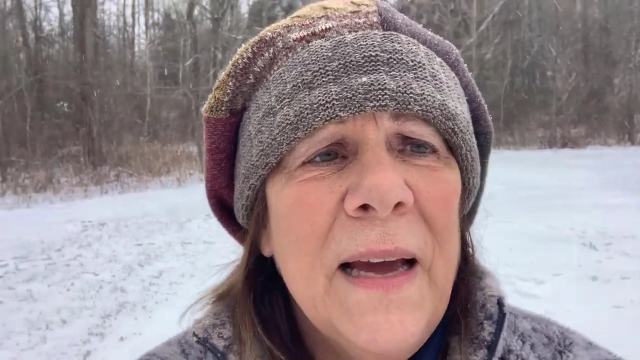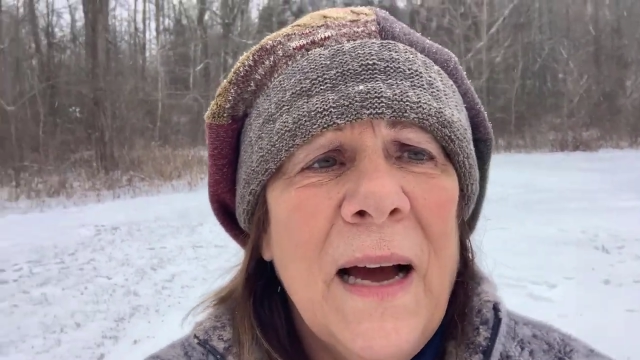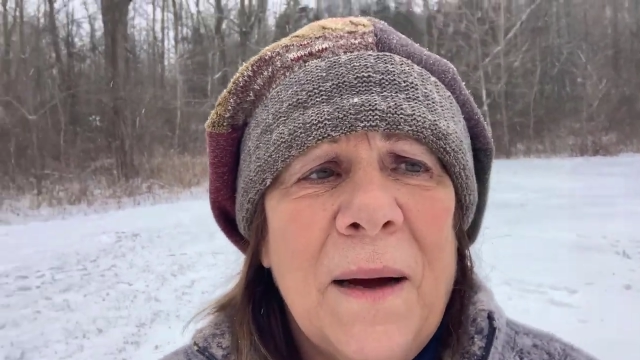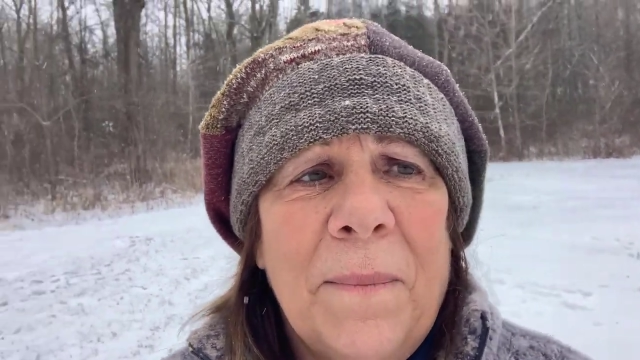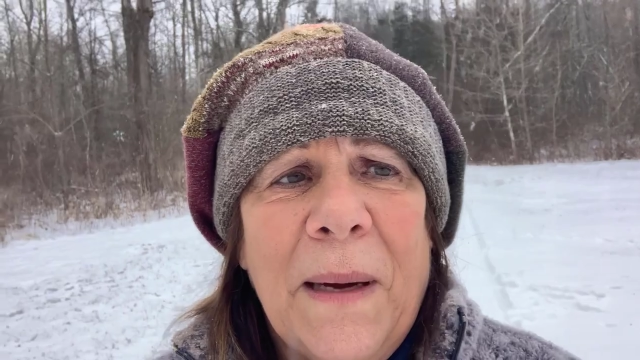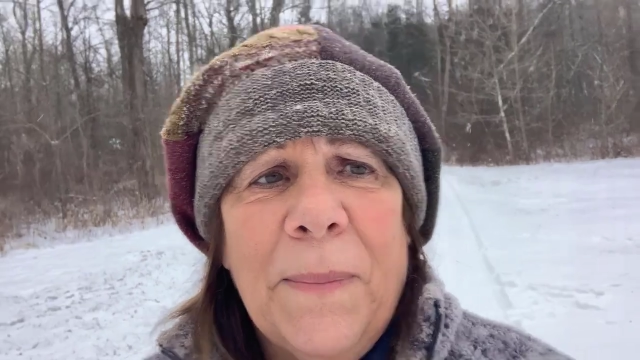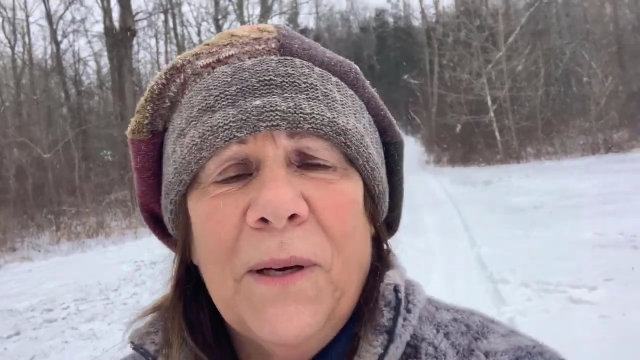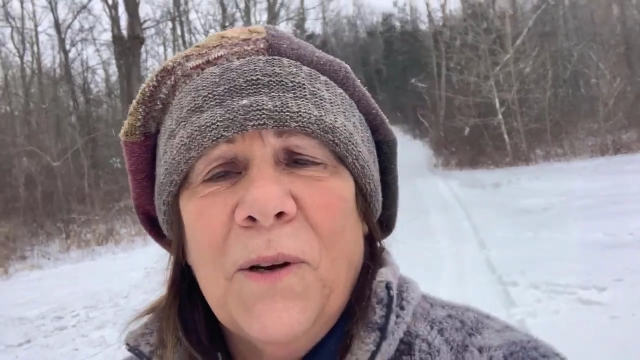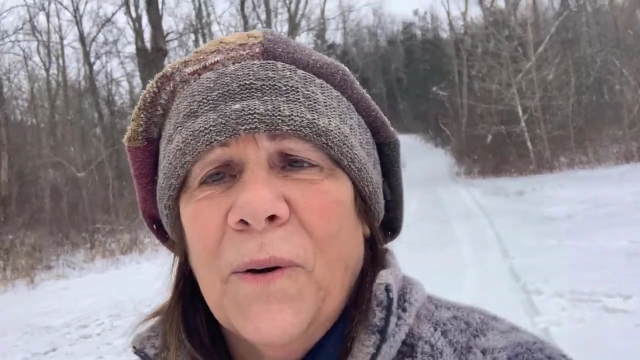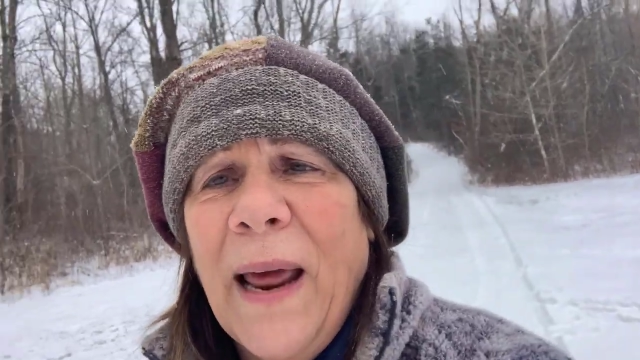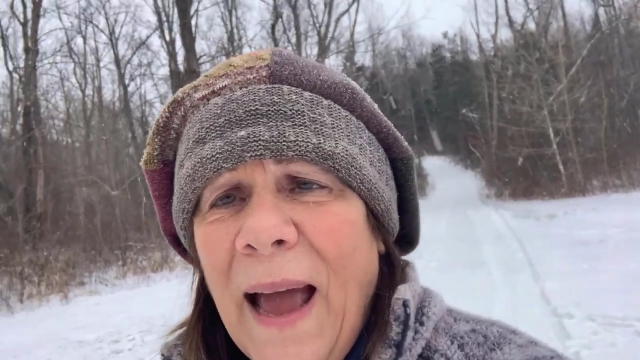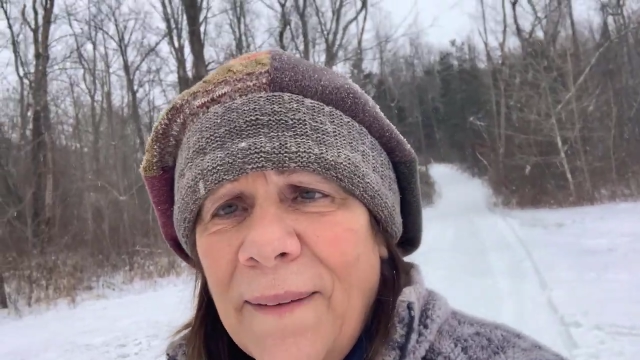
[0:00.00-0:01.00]
Um, maybe you
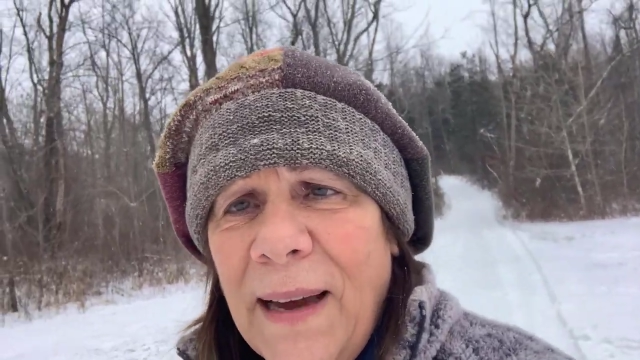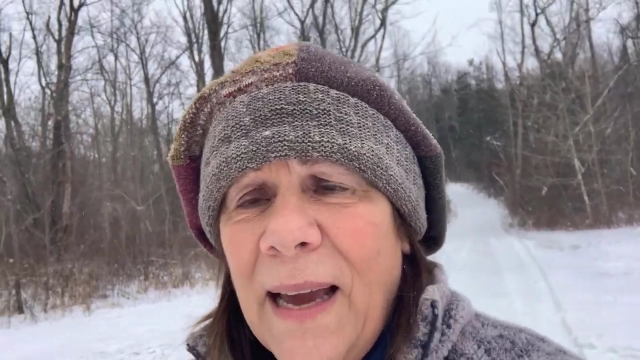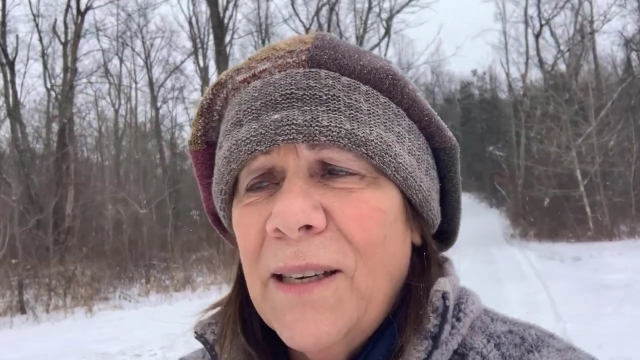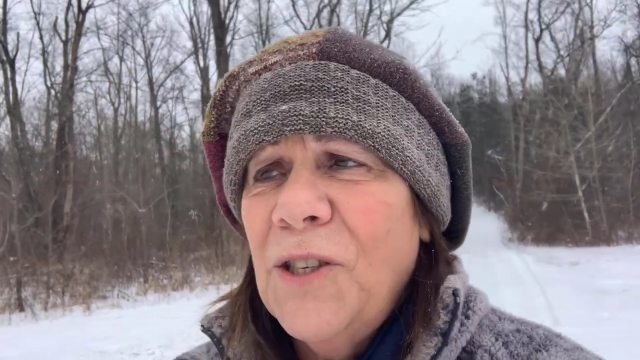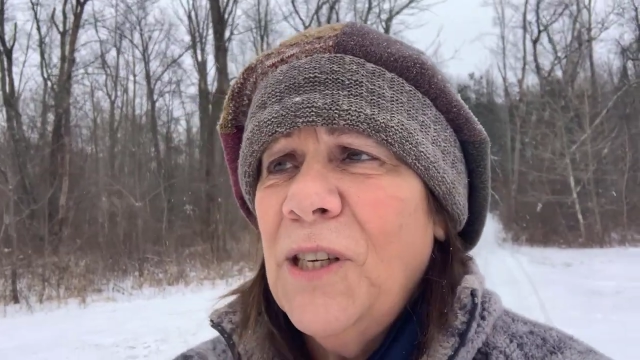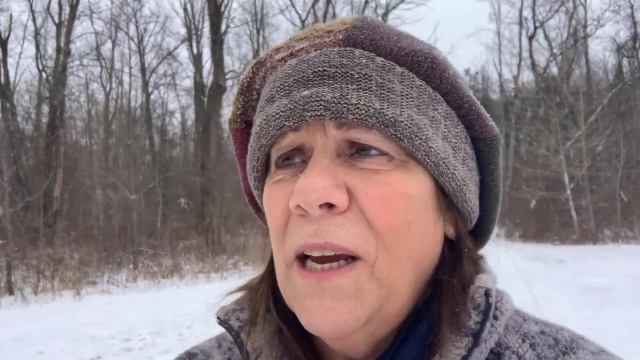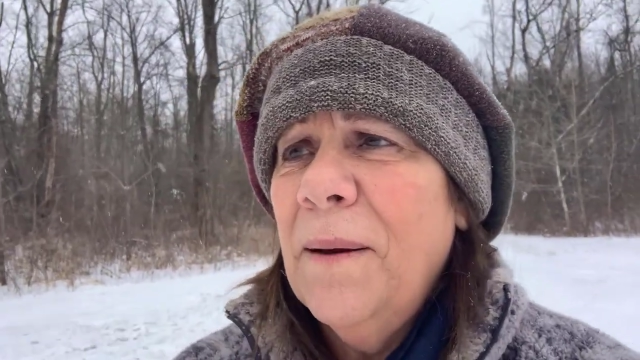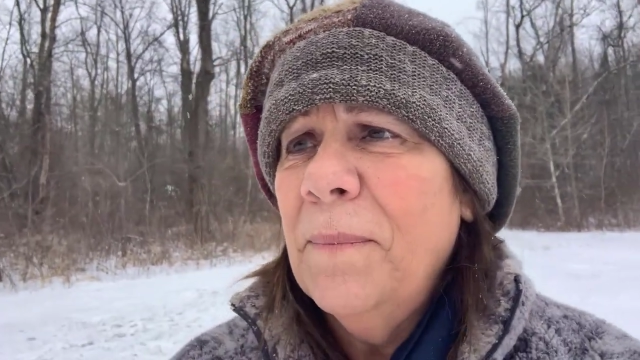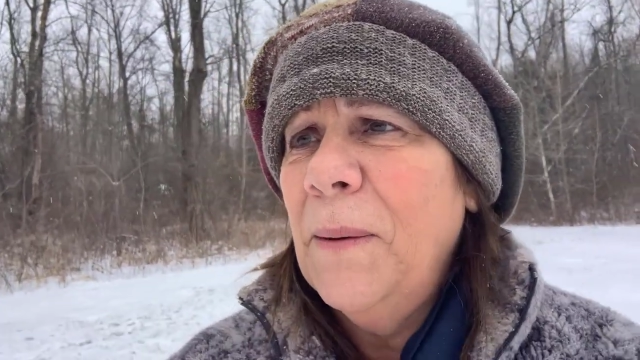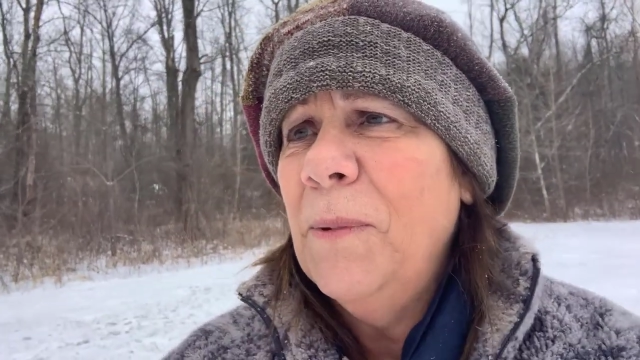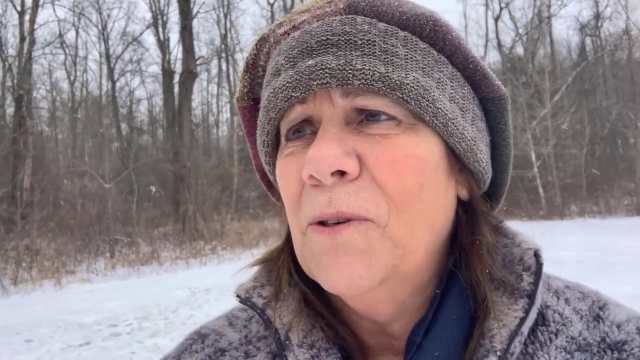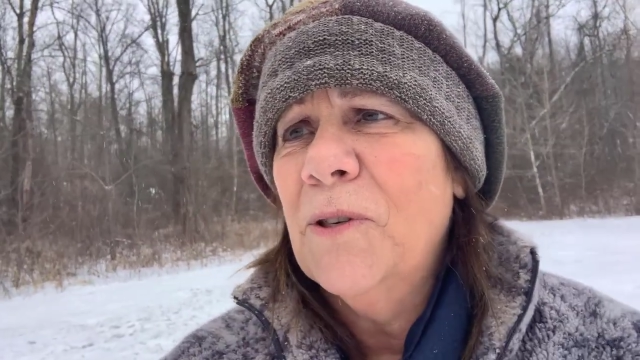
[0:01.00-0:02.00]
don't have a house yet.
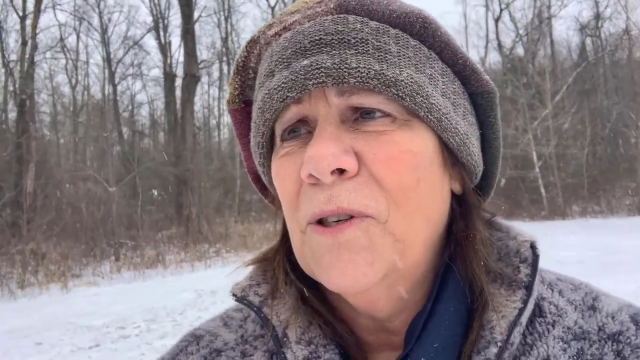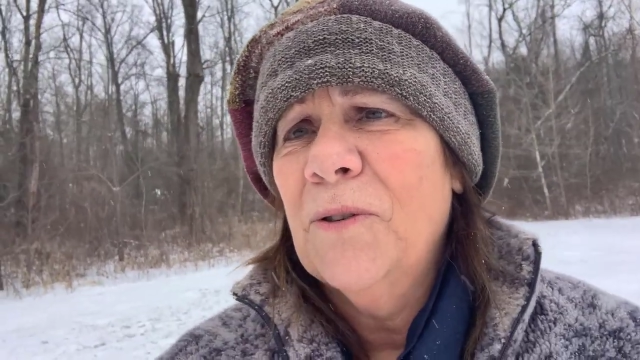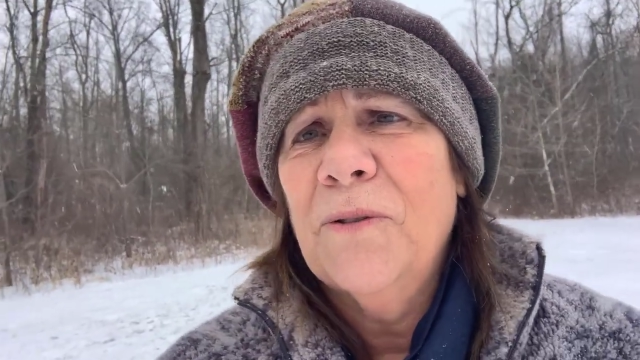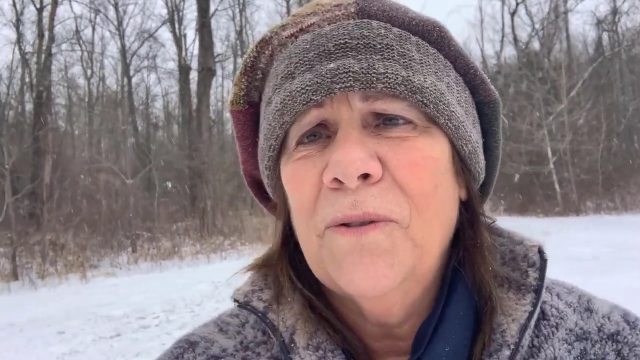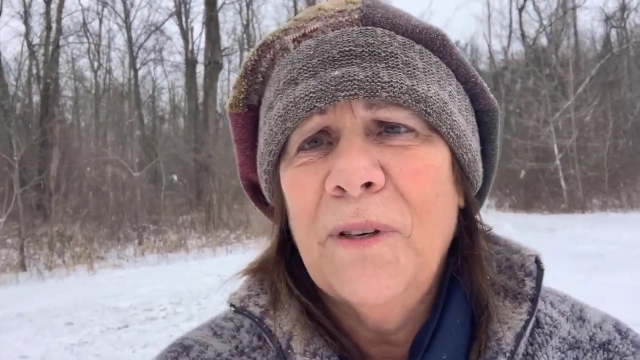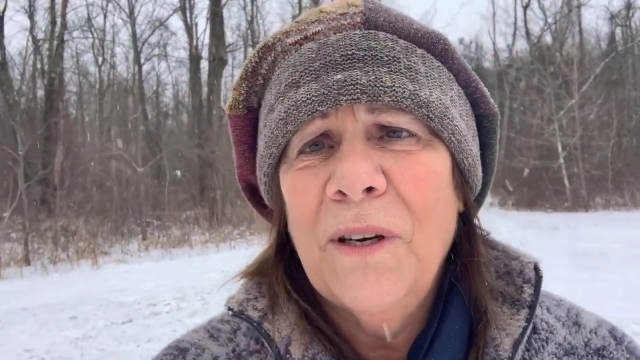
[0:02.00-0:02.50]
Maybe you're still,